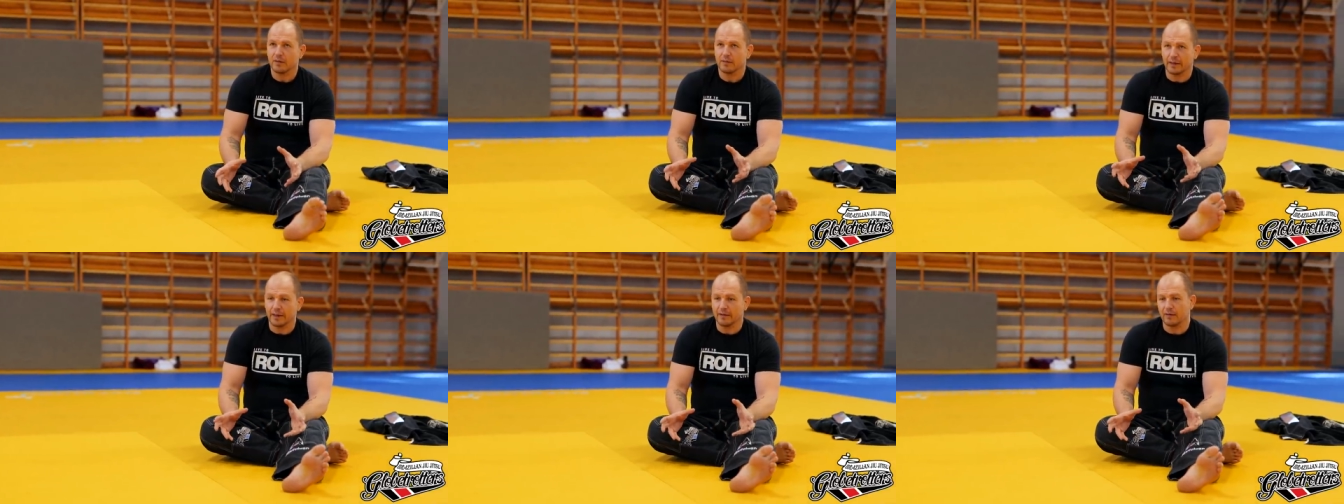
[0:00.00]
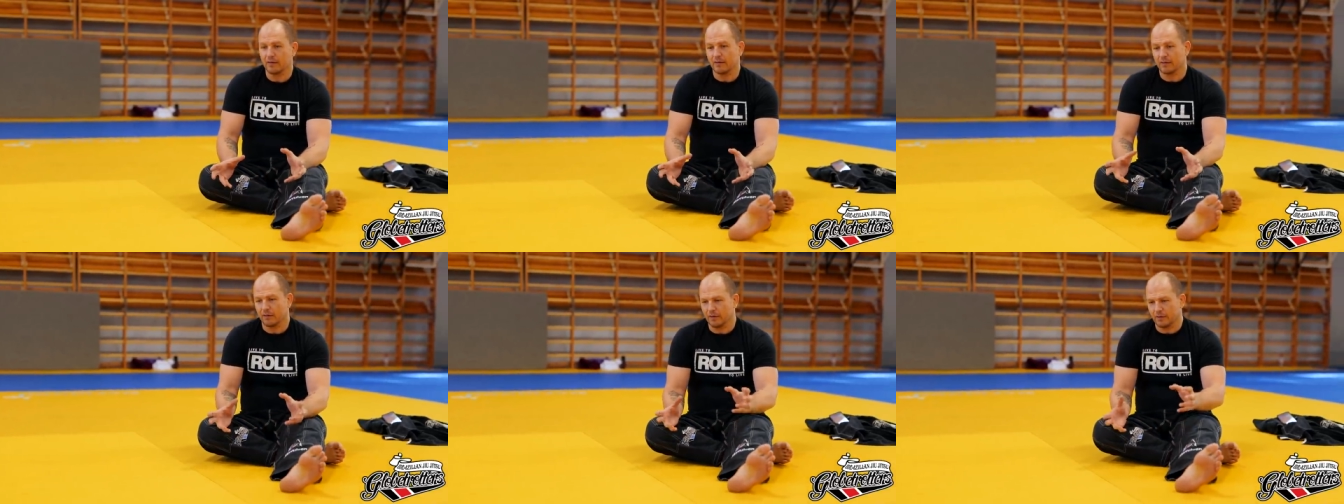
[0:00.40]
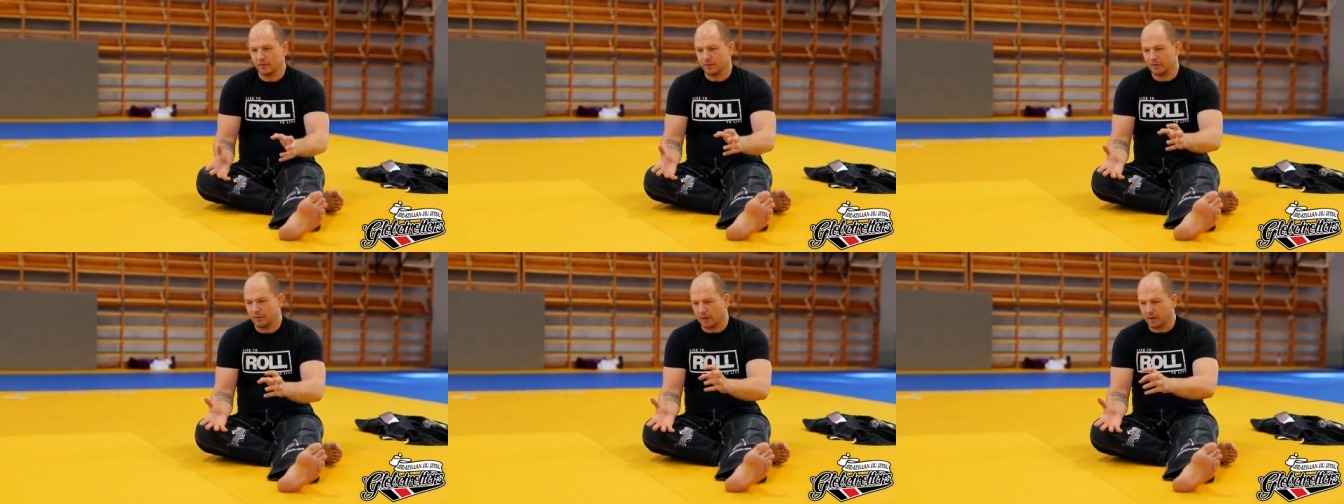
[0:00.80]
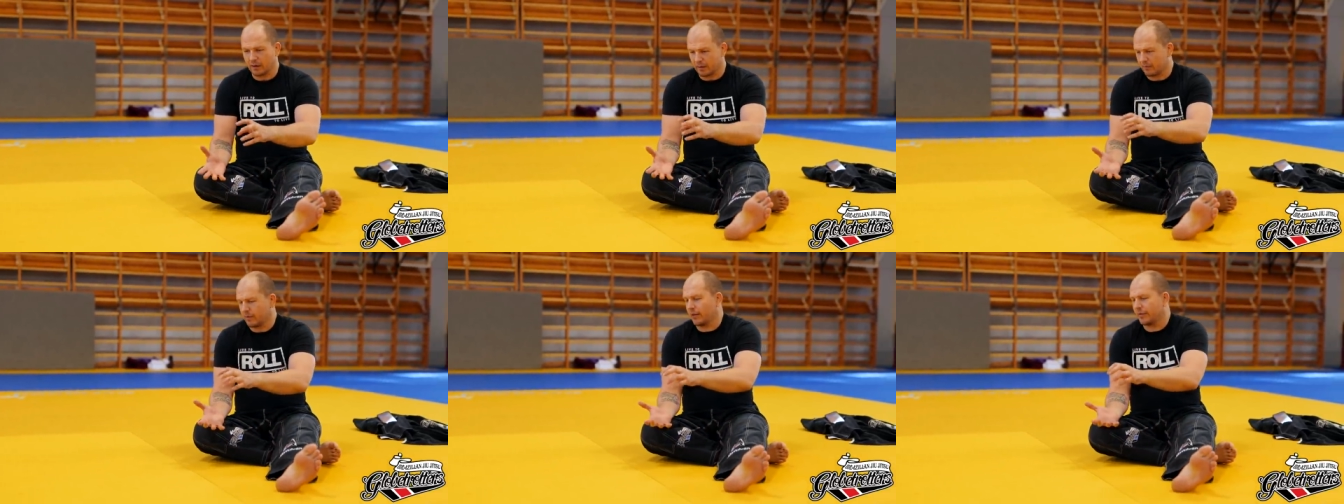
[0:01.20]
Then
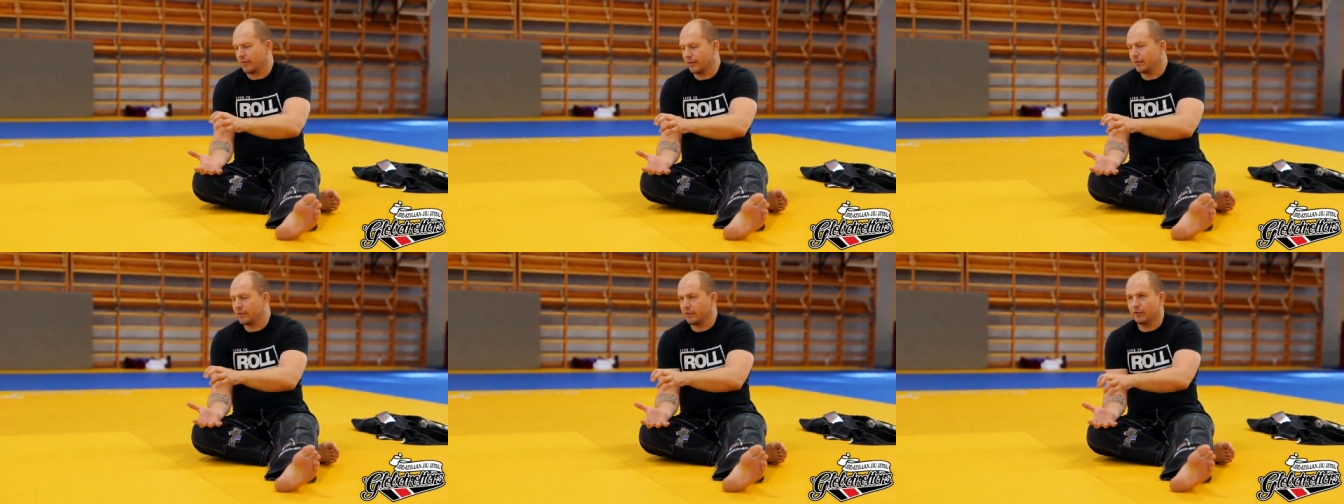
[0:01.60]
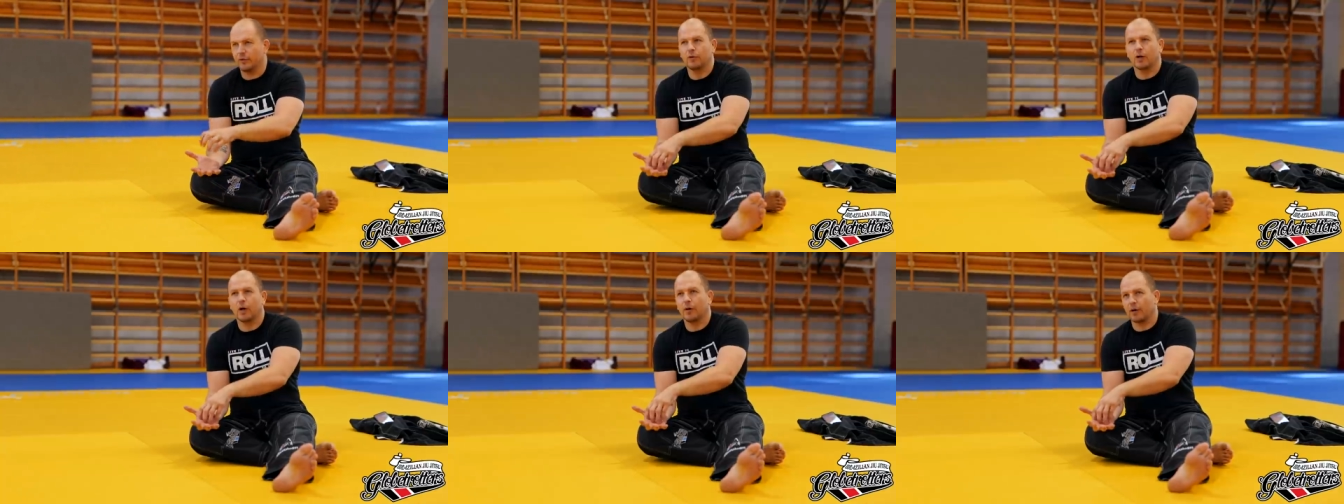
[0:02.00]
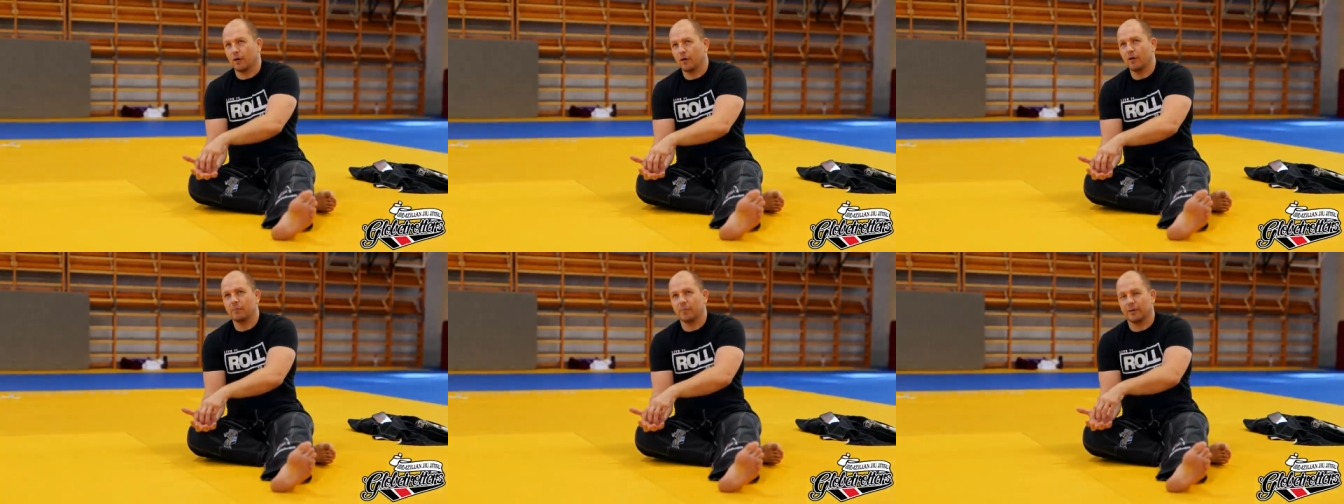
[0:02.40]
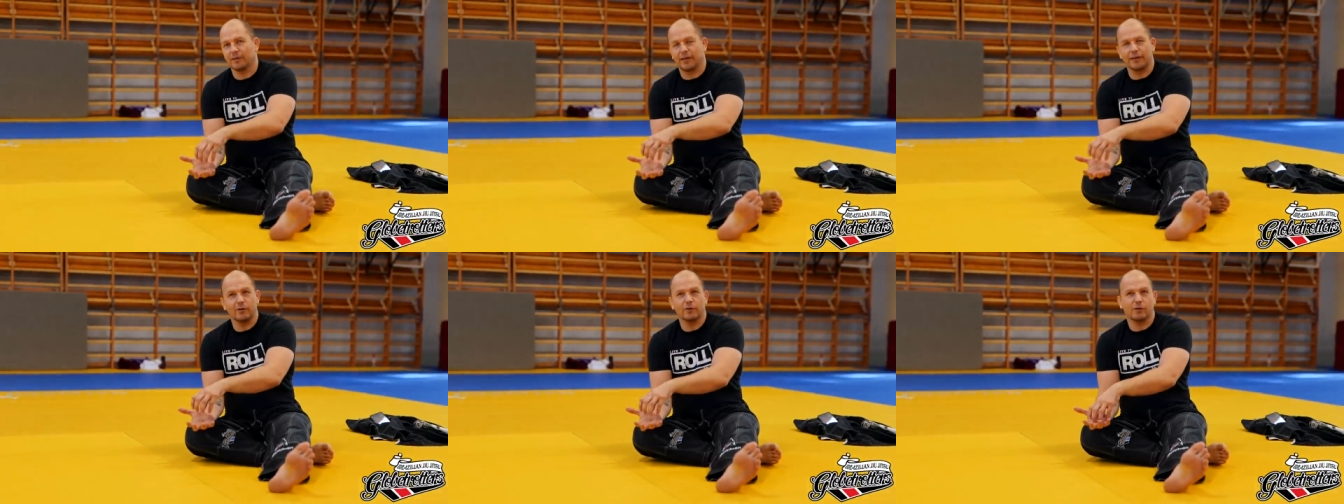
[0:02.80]
uh, I think you know it all, but
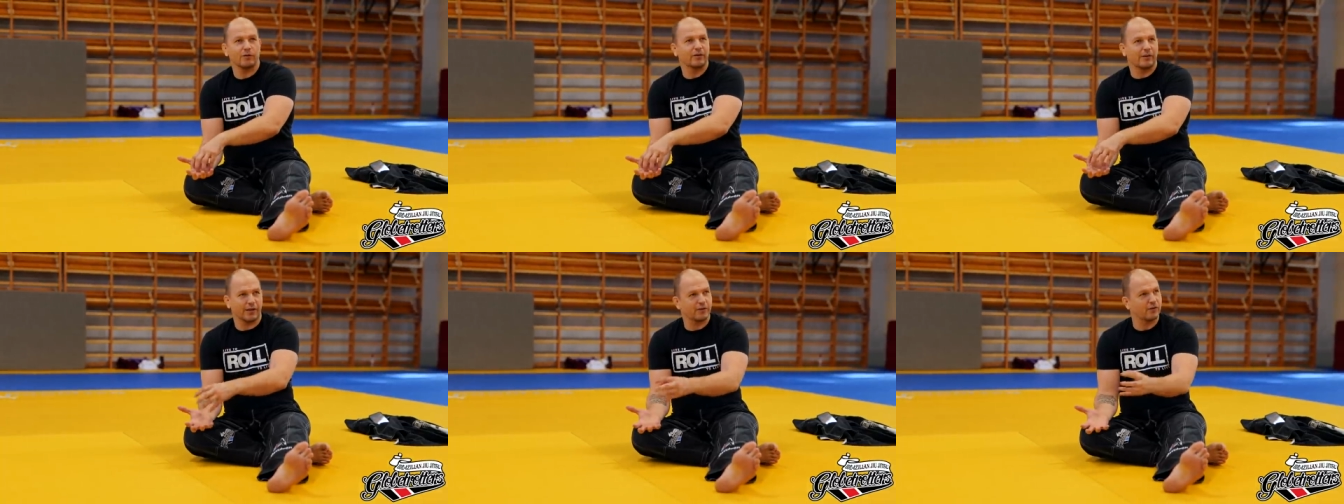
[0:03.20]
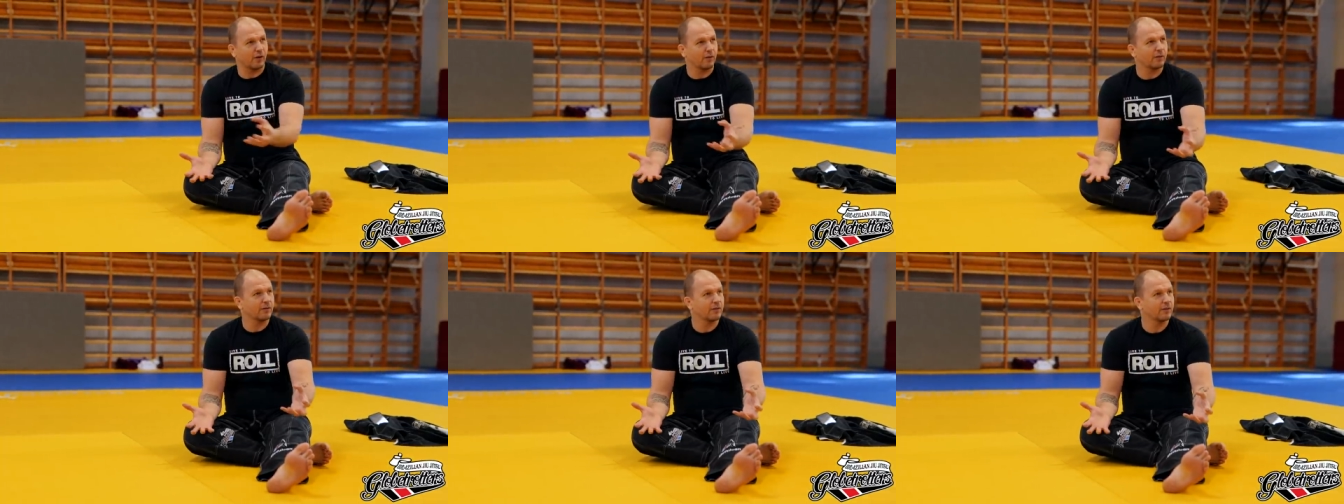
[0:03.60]
then you don't think so.